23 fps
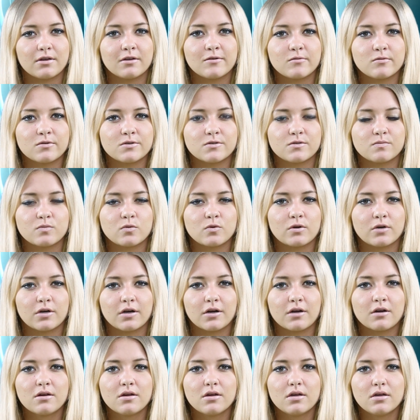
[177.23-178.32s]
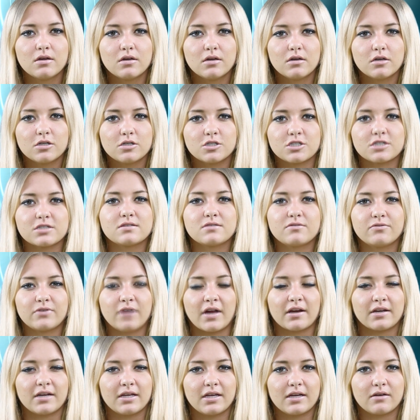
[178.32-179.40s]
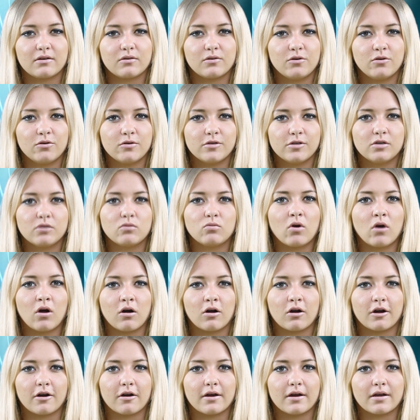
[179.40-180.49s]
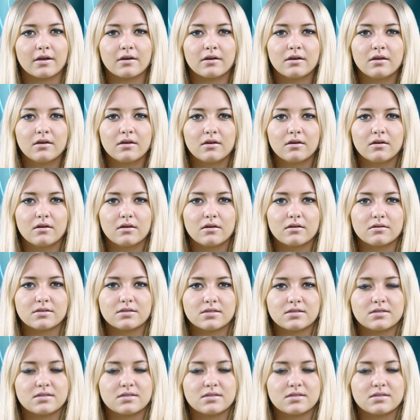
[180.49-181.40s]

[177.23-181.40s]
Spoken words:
It was more just finding out who you are, and the